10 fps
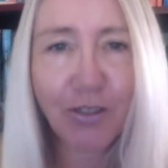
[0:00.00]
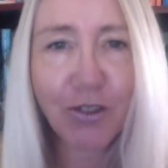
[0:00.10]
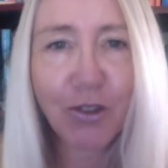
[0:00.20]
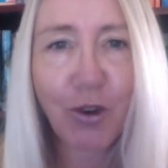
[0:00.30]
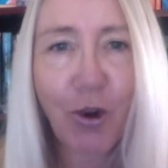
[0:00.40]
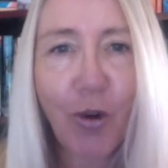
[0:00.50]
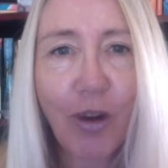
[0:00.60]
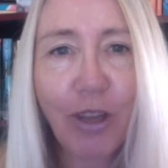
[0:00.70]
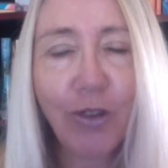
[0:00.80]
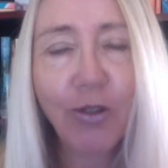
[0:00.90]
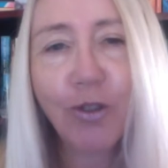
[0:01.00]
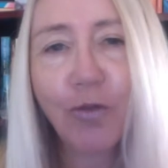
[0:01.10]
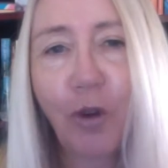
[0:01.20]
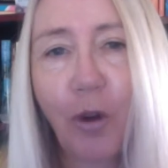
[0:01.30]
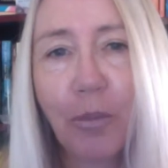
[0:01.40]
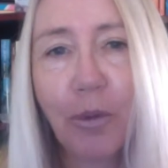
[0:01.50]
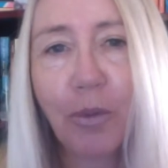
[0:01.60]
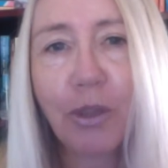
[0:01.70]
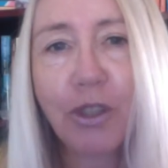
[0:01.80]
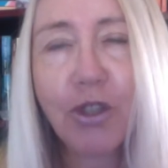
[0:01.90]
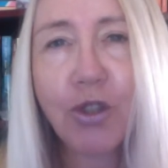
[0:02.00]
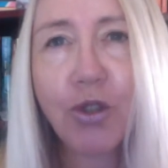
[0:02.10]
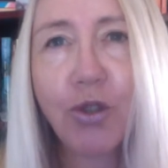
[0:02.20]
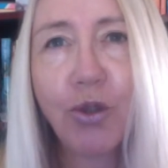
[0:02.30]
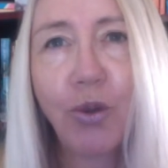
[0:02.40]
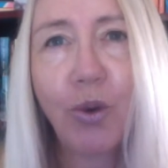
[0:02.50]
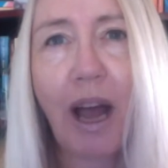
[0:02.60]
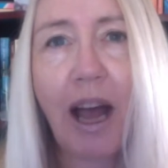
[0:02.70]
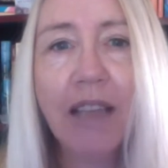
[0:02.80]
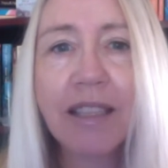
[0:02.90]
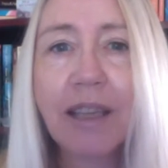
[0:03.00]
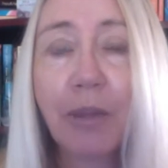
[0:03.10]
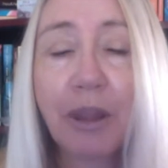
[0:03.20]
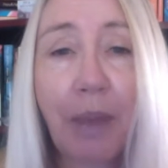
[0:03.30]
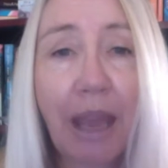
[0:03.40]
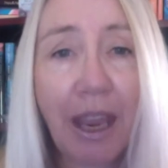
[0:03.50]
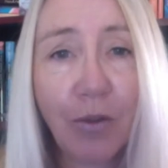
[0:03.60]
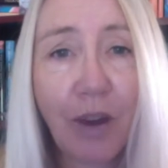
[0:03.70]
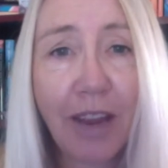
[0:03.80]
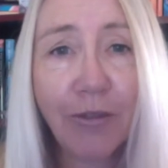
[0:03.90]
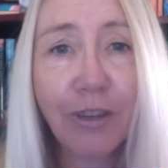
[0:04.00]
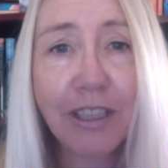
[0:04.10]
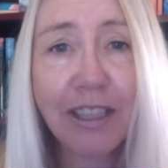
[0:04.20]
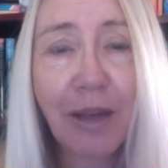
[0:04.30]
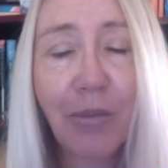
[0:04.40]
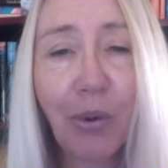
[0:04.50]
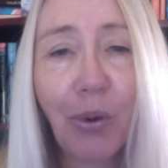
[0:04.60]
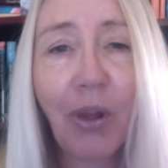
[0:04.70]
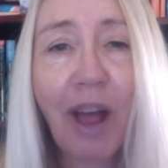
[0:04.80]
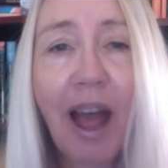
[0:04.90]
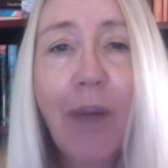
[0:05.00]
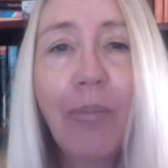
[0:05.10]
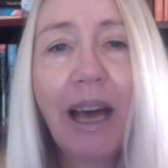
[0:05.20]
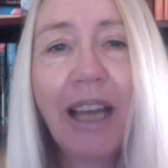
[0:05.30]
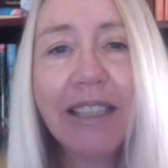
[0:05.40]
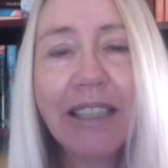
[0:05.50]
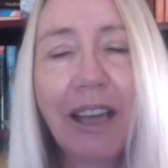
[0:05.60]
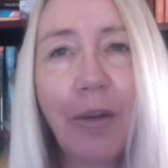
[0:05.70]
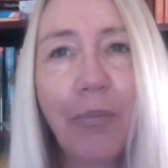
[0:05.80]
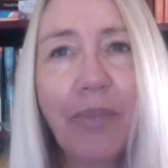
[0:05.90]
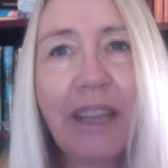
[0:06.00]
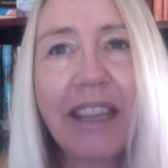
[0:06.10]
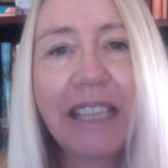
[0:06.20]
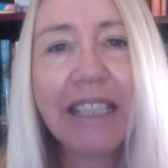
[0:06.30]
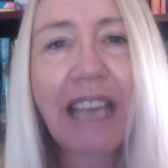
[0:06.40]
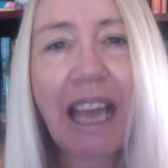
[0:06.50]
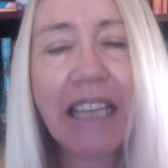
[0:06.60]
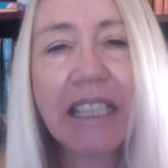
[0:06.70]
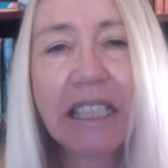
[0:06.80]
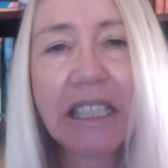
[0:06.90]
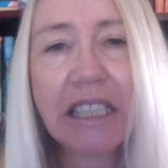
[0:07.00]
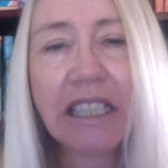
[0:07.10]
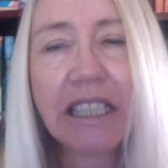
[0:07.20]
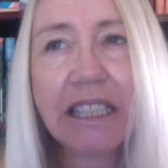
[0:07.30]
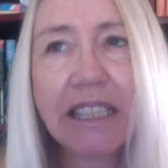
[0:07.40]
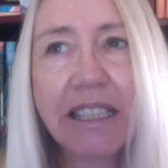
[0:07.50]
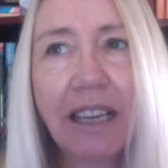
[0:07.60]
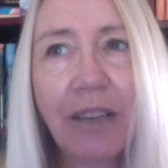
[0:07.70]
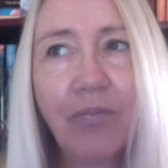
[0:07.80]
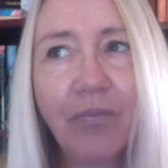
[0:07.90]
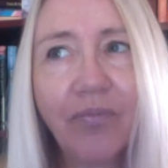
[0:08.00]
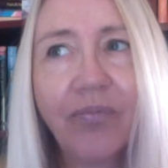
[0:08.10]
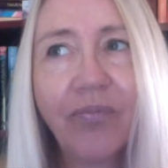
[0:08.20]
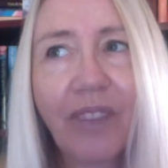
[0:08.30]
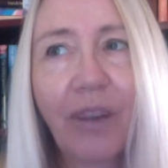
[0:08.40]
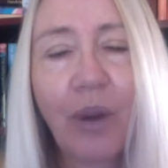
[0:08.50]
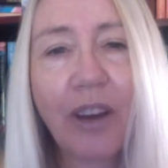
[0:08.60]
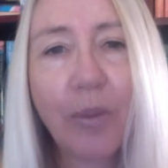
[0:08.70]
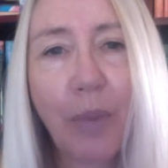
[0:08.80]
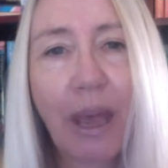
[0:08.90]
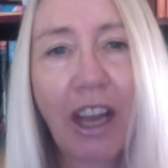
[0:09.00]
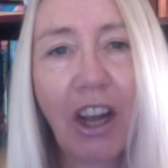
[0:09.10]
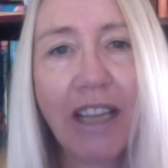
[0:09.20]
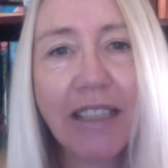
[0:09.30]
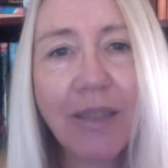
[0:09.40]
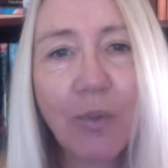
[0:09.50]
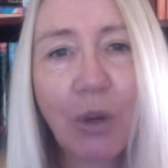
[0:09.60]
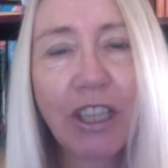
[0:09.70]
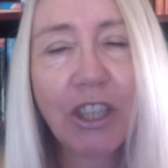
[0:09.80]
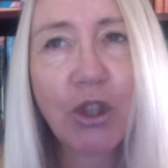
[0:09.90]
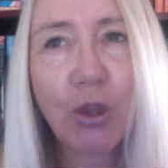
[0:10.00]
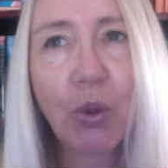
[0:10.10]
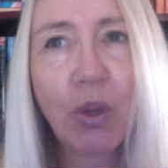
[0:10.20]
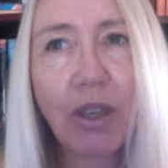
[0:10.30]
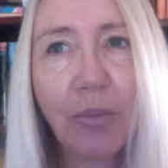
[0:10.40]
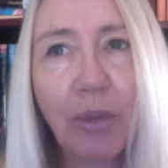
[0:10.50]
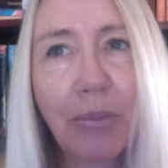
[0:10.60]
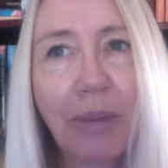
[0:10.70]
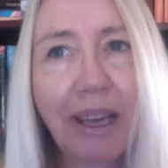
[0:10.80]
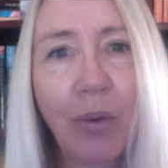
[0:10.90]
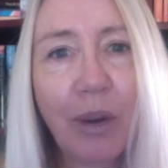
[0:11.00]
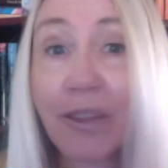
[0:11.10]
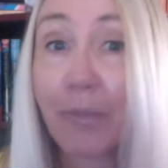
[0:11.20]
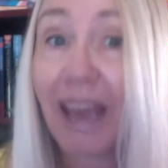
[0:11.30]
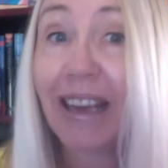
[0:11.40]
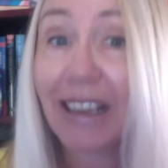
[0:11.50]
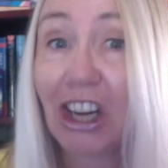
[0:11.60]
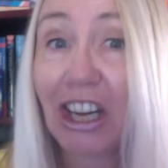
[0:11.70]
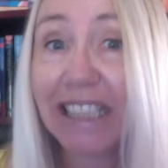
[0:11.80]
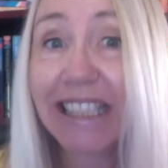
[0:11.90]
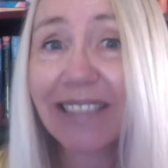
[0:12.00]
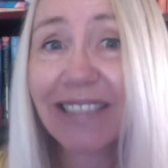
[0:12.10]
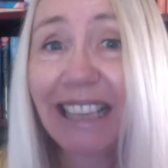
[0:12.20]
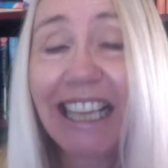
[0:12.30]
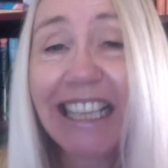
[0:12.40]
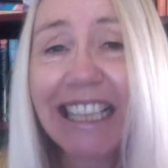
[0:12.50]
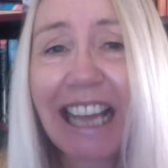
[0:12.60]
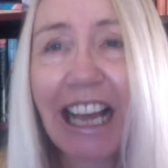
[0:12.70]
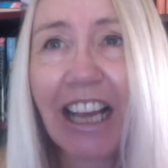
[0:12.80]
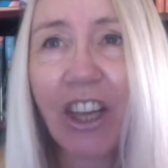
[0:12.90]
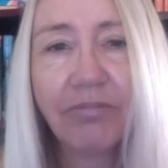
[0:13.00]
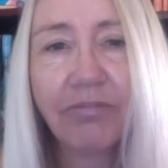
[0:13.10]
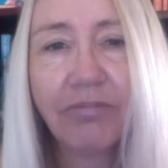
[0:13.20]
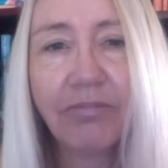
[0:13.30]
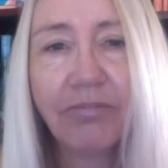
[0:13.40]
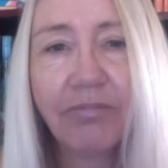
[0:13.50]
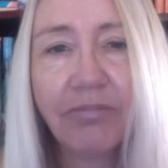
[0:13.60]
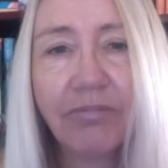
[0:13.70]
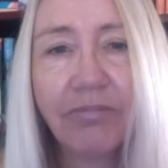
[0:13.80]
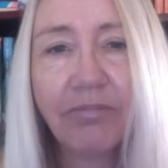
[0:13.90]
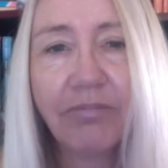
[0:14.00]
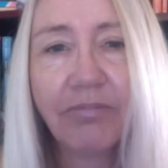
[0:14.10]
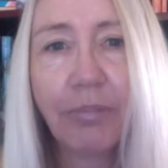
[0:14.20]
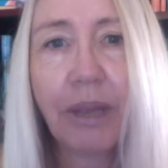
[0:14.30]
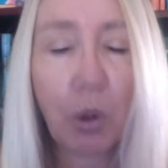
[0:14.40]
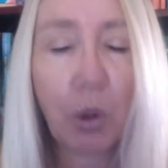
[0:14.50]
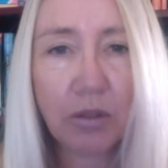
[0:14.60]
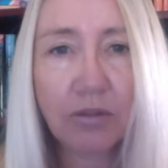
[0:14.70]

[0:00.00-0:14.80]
Tori use four implements to summon the Pan Ray, for example, but in this case, it's one of the bad guys wanting to bring back one of the bad guys, girls, people,